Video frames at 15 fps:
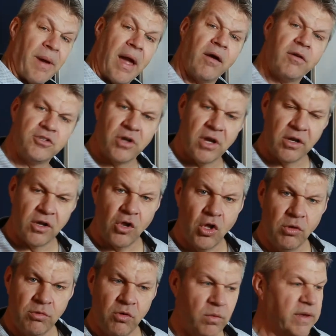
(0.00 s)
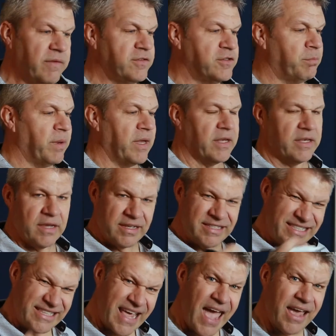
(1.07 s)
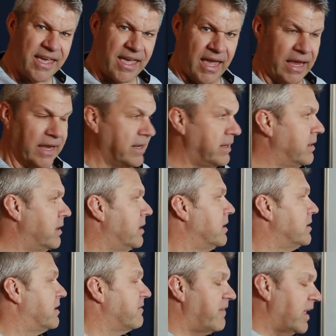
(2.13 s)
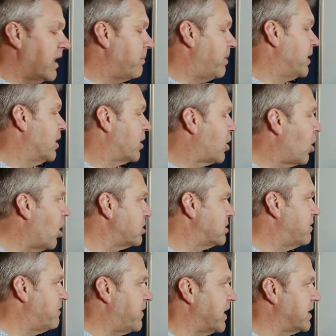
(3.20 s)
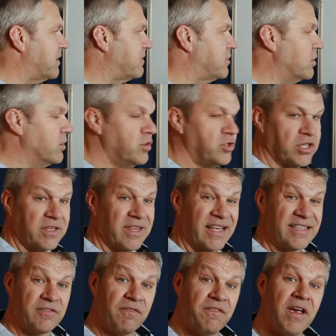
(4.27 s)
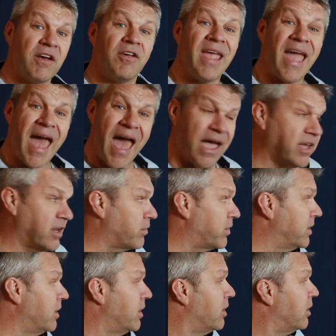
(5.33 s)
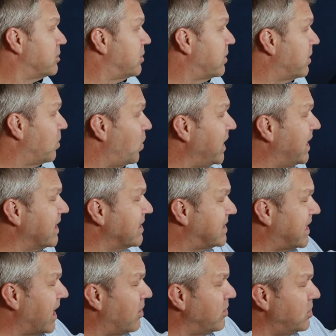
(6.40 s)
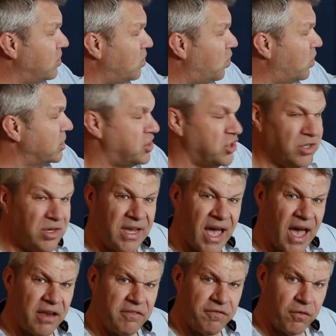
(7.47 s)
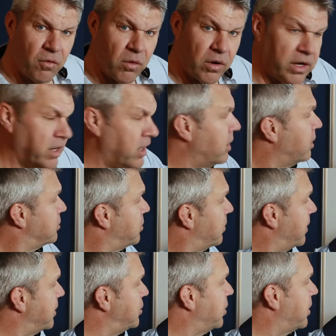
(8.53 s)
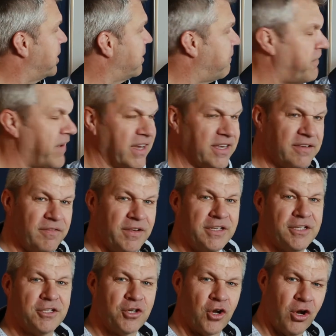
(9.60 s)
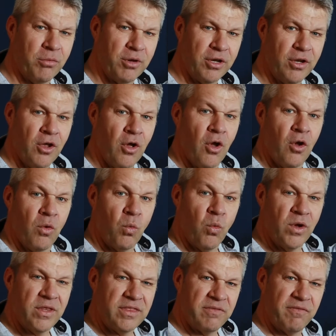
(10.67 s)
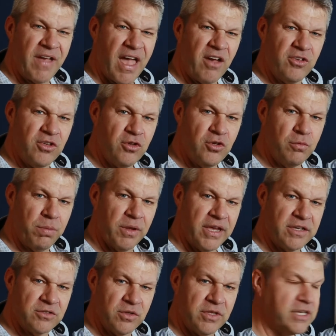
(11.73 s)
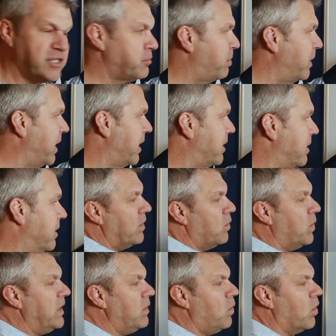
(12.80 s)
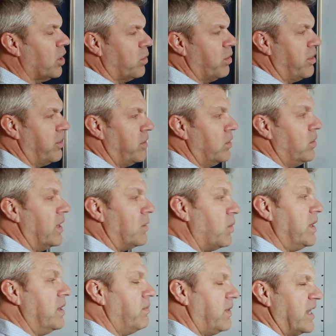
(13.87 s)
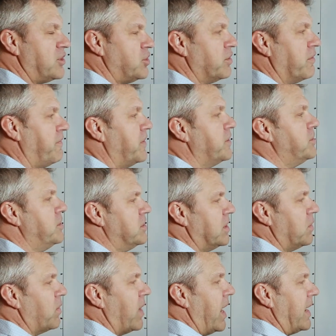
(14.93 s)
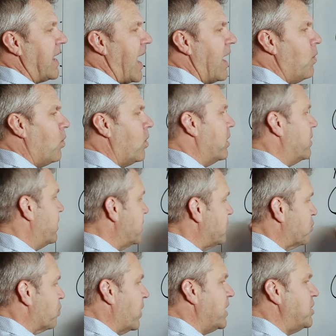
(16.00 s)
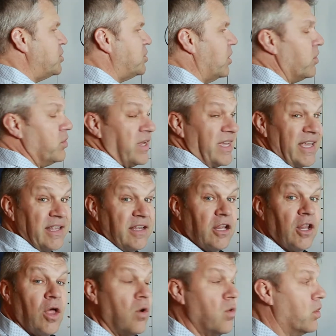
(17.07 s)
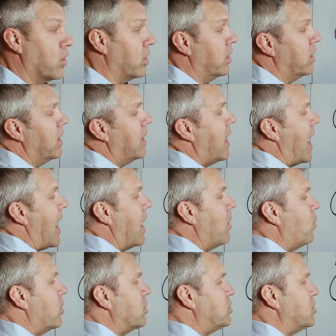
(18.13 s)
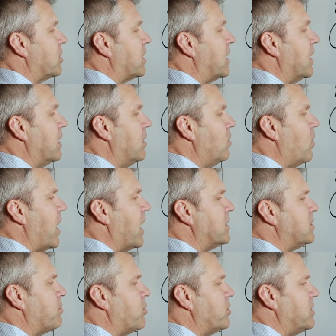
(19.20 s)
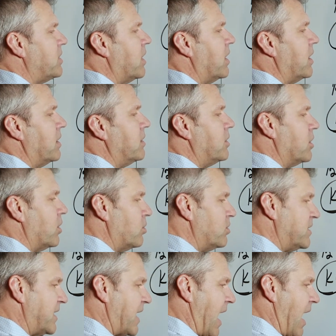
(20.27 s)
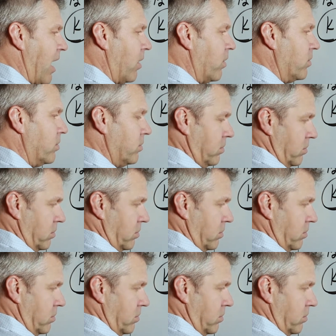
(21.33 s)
Powertron Global, we've spent a decade developing a cost-effective solution that's very accurate so that we can tell you what you got for it, so that you can effectively determine what value you place on this spend. When we work with you and we get your efficiency right, I want this ratio to get lower. I want your kilowatts per ton to go down.